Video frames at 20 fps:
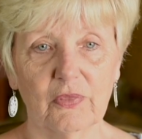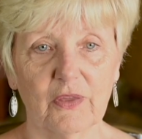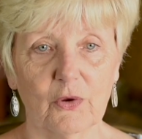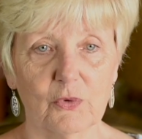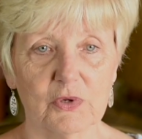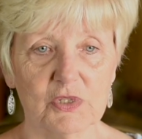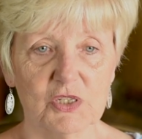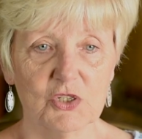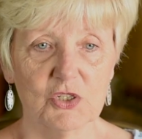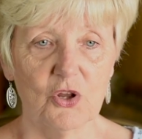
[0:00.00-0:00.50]
There
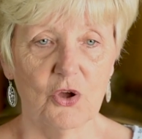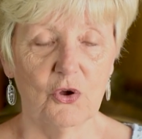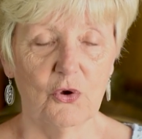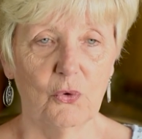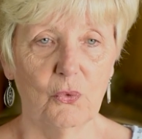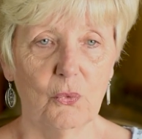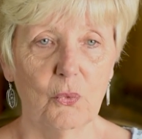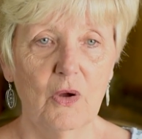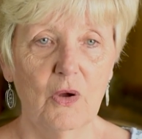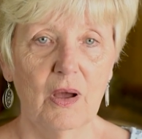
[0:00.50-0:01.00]
was
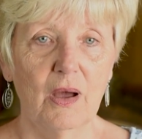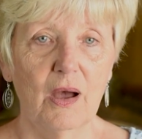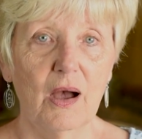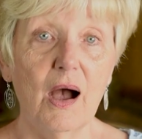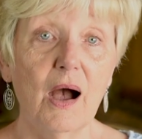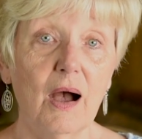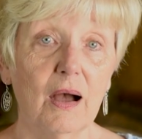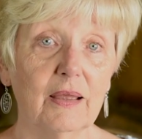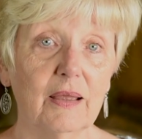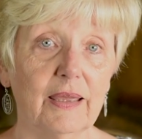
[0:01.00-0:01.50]
no
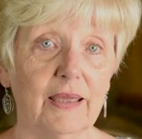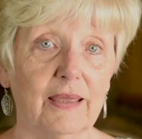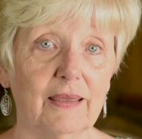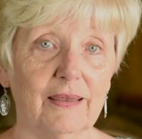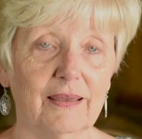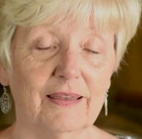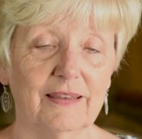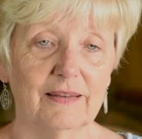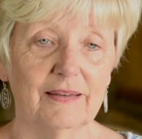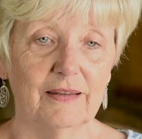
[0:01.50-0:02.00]

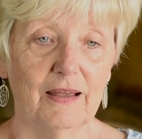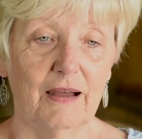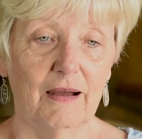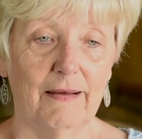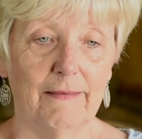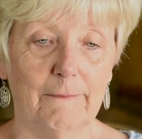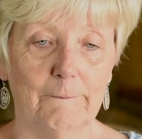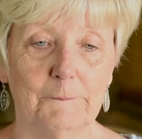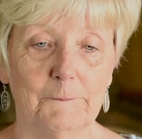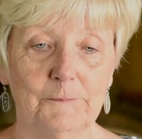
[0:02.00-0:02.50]
hugging,
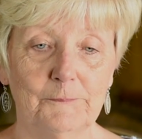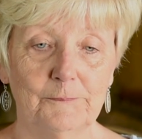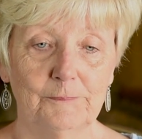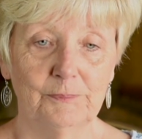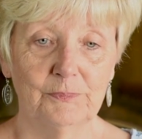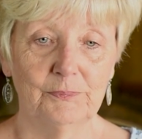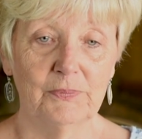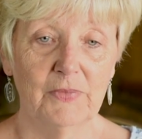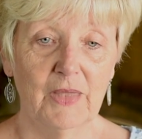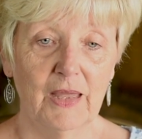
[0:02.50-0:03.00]

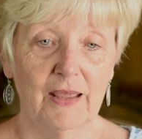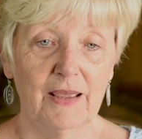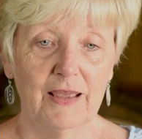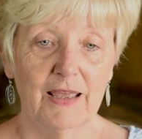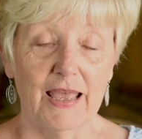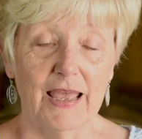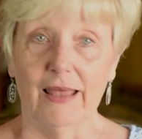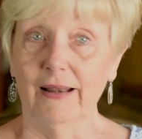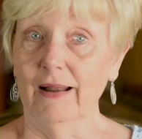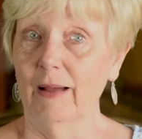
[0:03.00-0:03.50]

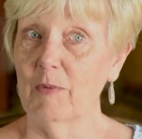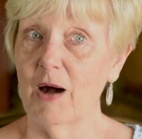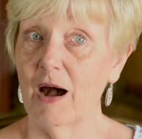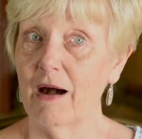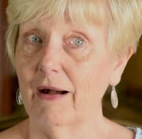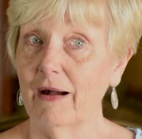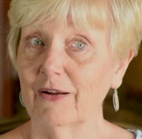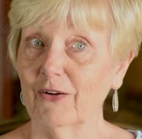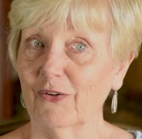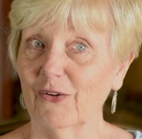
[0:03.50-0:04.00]
and I'm a
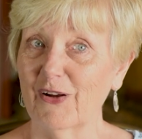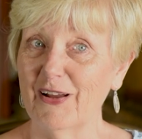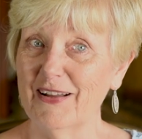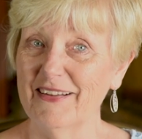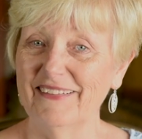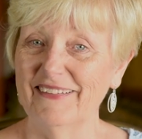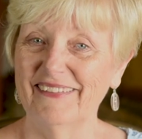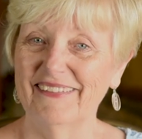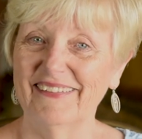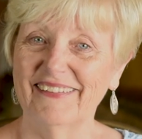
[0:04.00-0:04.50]
hugger,
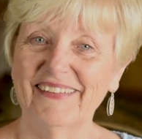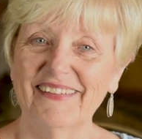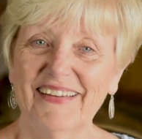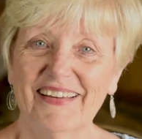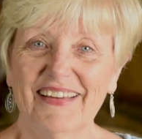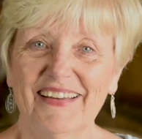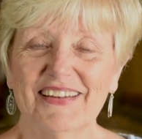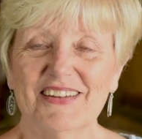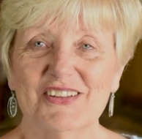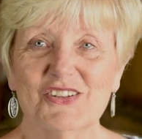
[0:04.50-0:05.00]

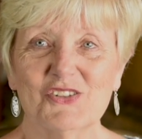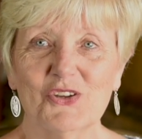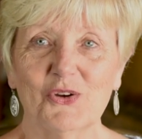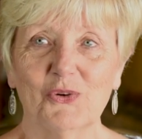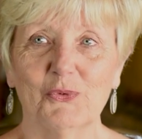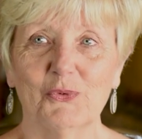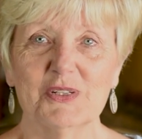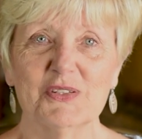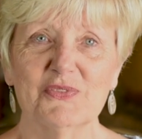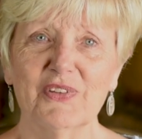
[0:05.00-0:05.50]
so
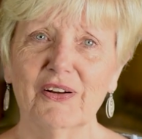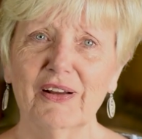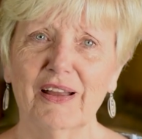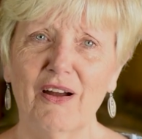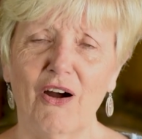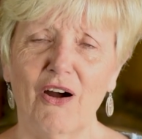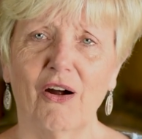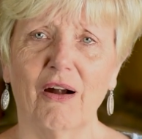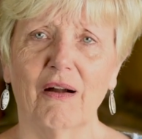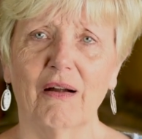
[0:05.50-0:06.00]
it was very
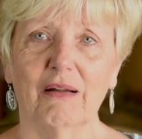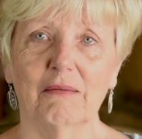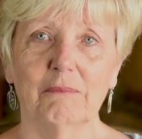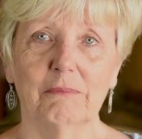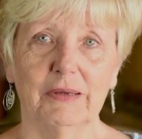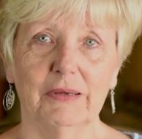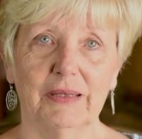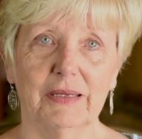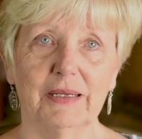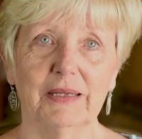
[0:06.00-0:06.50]
hard,
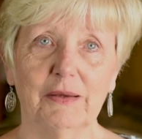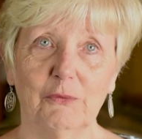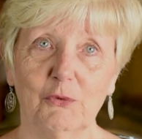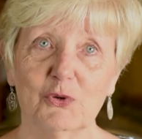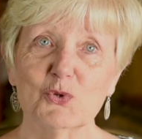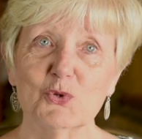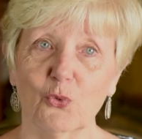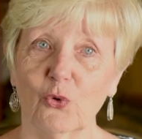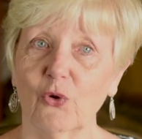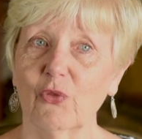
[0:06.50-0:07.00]
but it
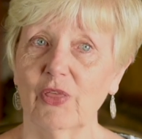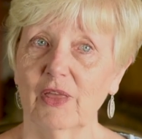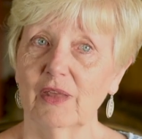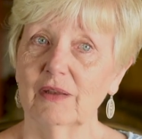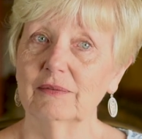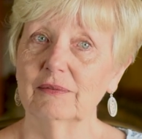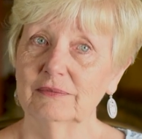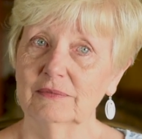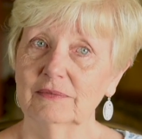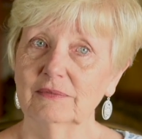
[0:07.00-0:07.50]
was worth
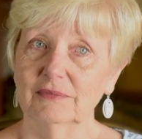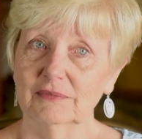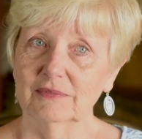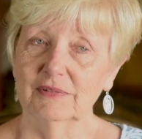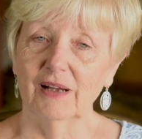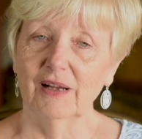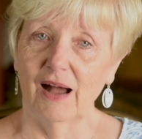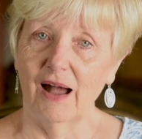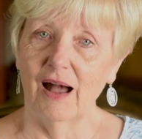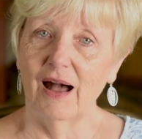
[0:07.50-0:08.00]
it.
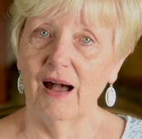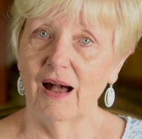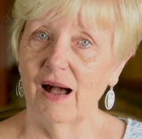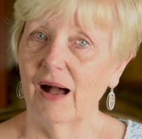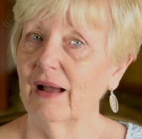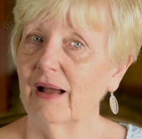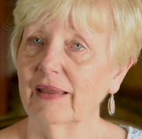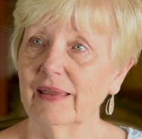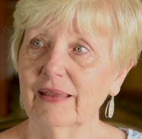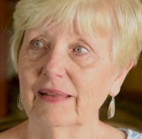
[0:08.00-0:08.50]
I
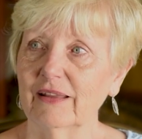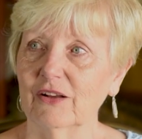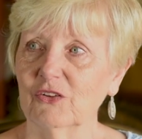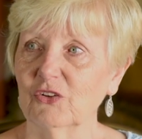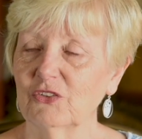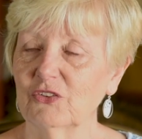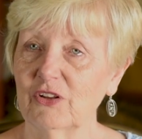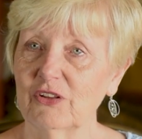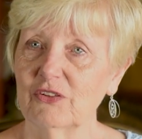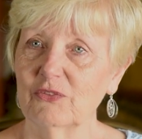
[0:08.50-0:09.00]
hung in there.
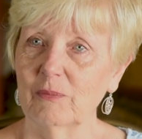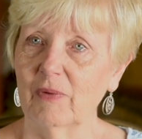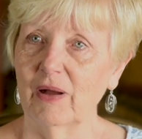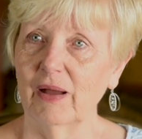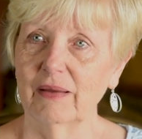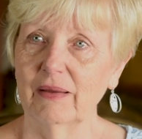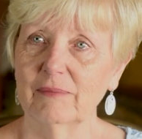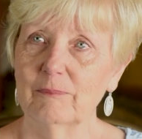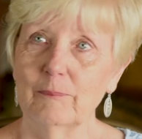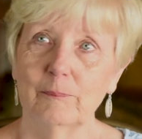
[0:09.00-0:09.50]
She's
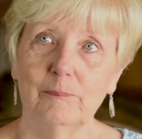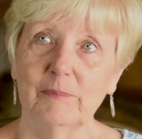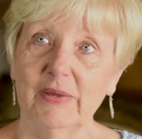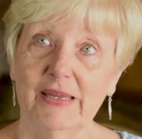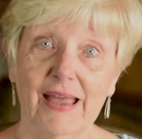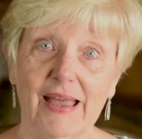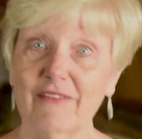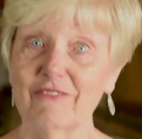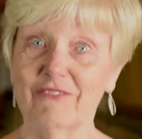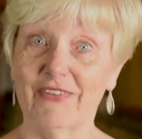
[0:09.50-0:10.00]
my
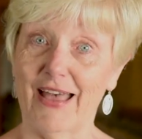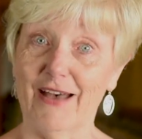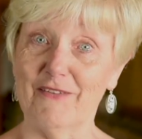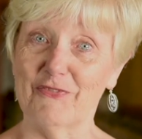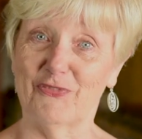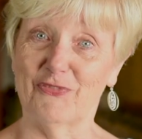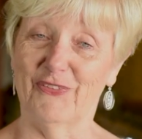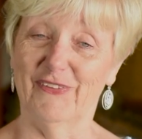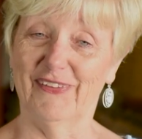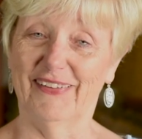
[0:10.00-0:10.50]

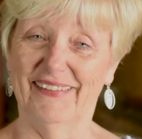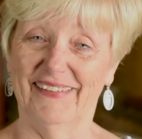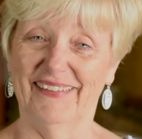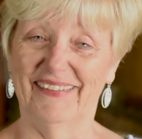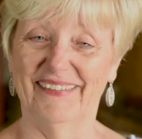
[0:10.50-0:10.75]
BFF.